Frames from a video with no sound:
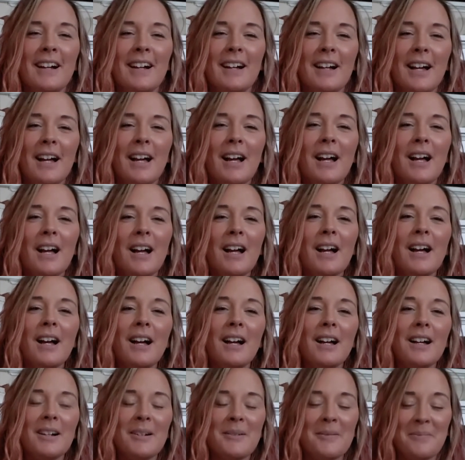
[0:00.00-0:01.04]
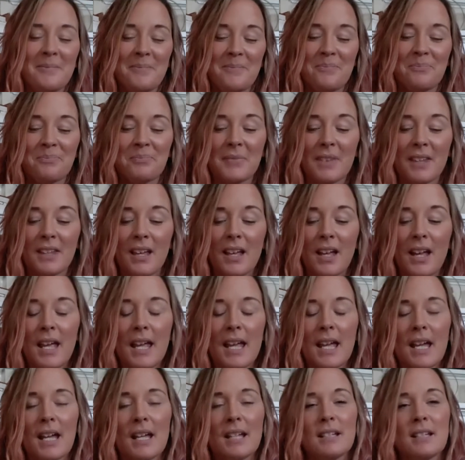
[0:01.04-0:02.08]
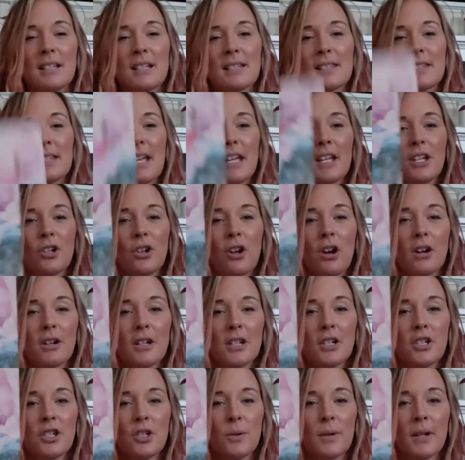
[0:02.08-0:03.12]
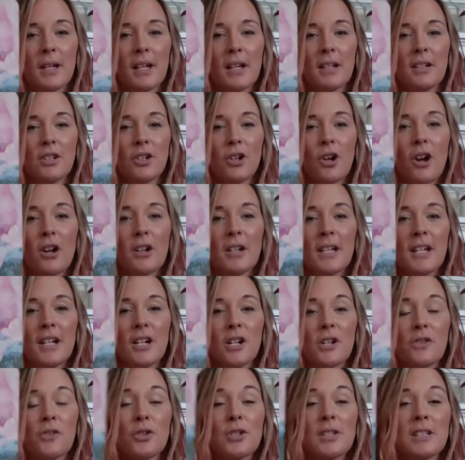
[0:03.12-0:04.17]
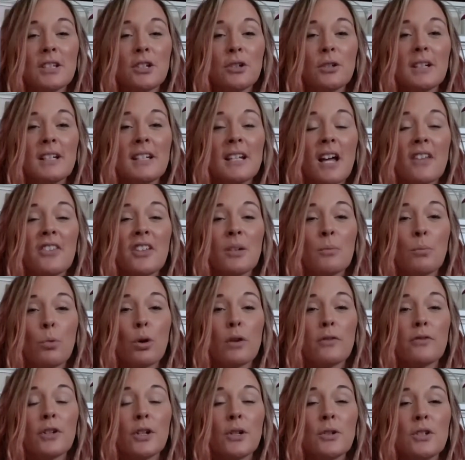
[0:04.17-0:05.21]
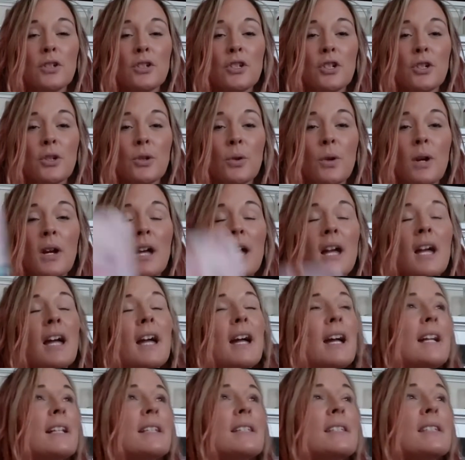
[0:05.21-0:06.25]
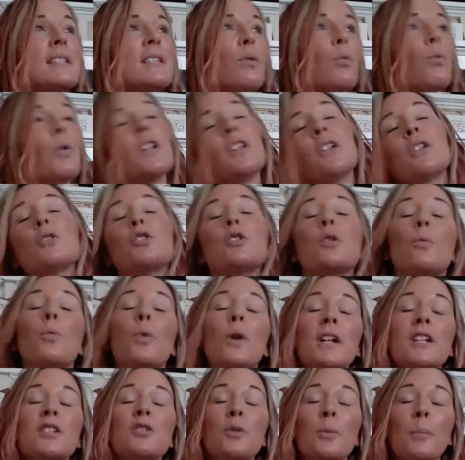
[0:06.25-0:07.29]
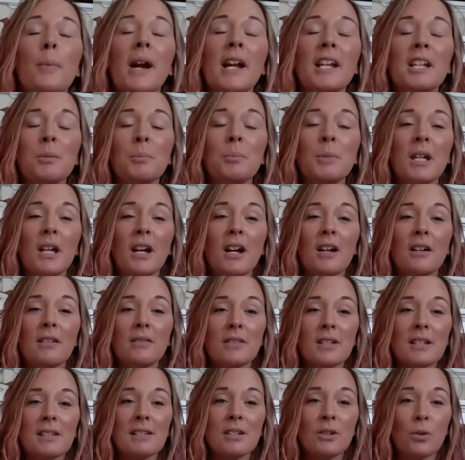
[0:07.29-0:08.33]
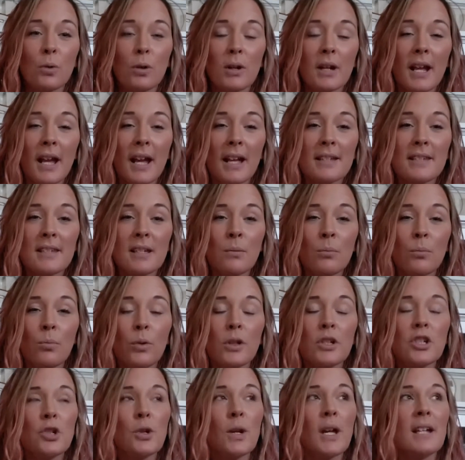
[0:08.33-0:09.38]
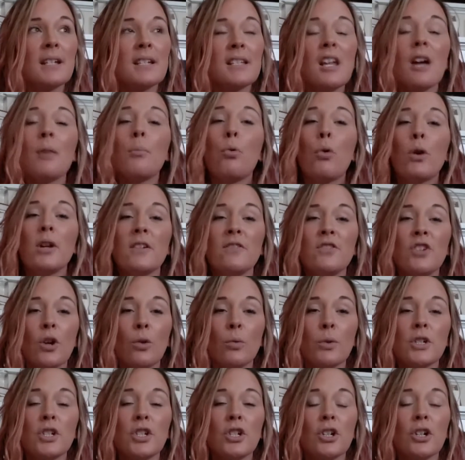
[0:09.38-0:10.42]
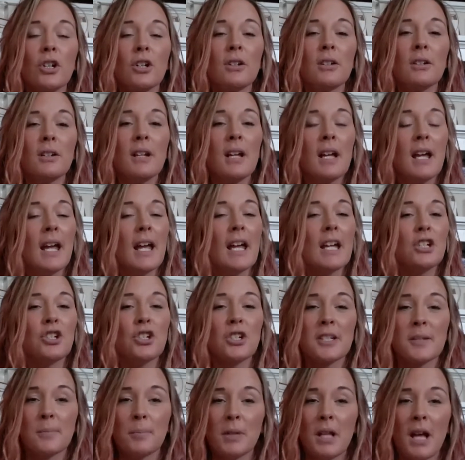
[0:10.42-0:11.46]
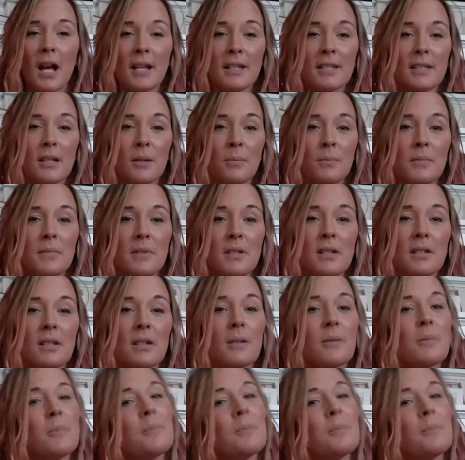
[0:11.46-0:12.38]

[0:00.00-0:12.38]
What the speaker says: And it's saying you're already doing it. You're already here. There's literally nothing more for you to do. It's what it's reminding me of is an orgasm. Once you get to that point of no return, it just blossoms.